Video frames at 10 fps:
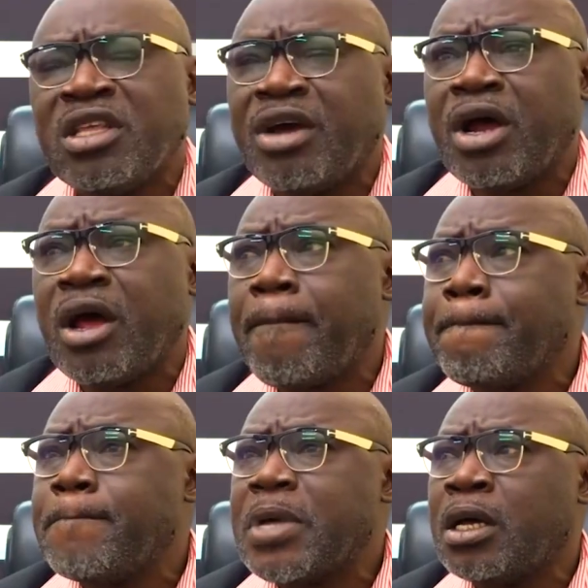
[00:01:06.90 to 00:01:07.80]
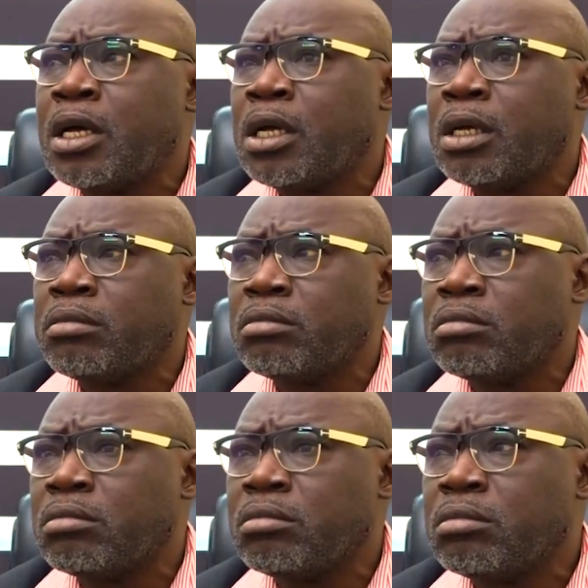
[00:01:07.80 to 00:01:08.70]
There are
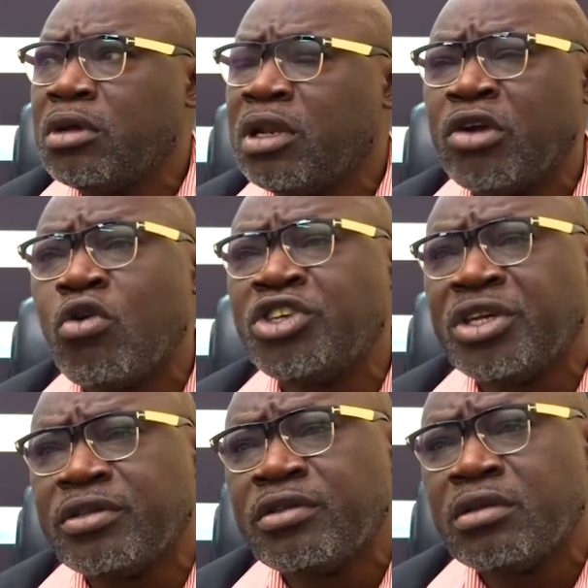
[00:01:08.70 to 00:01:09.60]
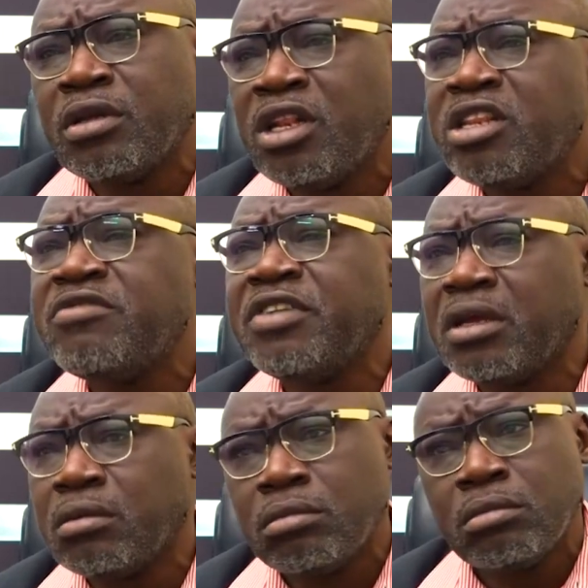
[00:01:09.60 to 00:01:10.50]
Lagosians living
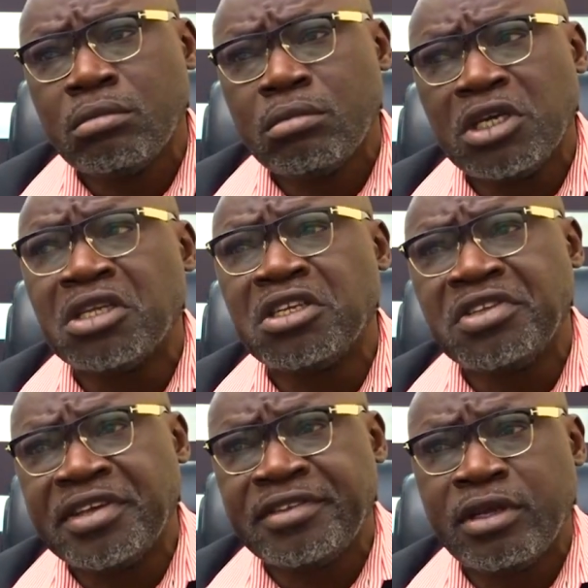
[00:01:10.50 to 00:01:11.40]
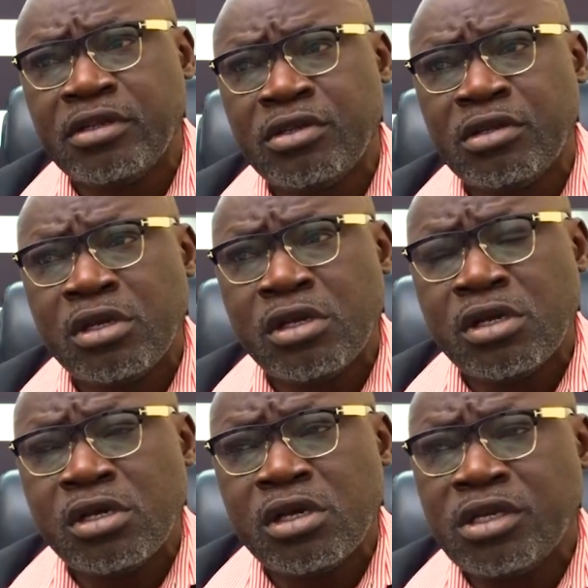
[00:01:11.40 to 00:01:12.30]
in these estates.
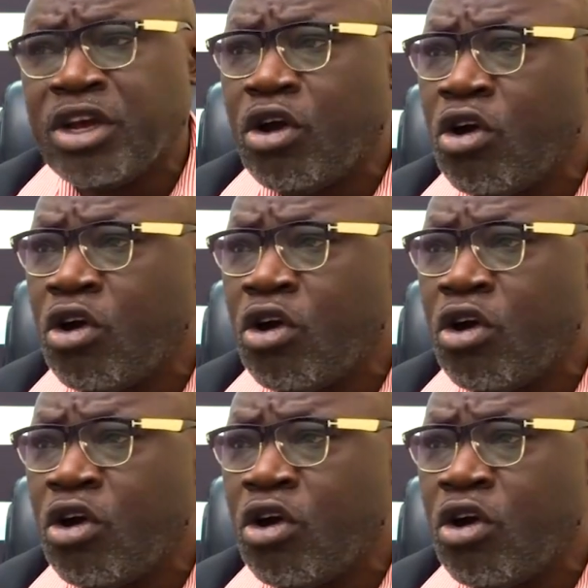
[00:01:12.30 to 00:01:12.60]
They